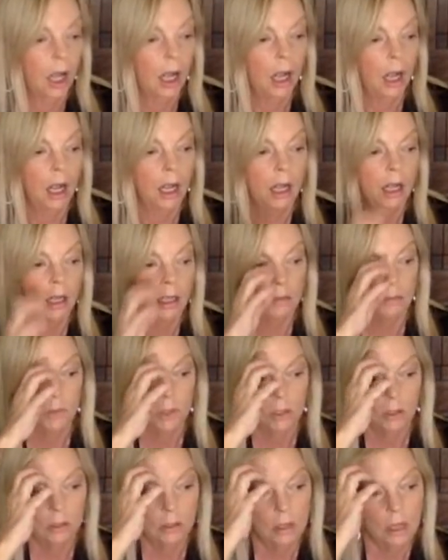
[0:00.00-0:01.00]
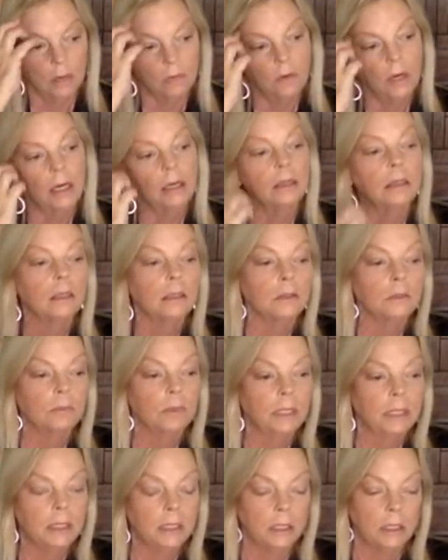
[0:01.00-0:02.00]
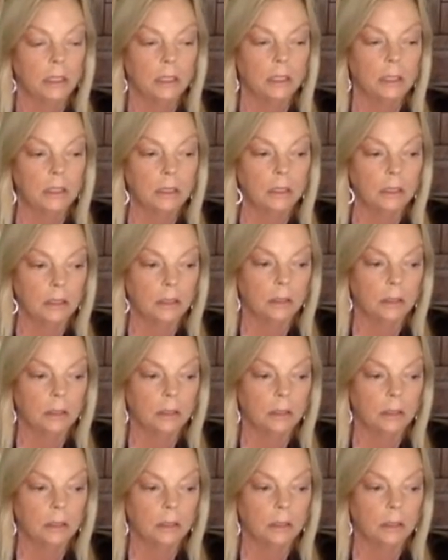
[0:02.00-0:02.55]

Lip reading: Girl Gone Wireless. We did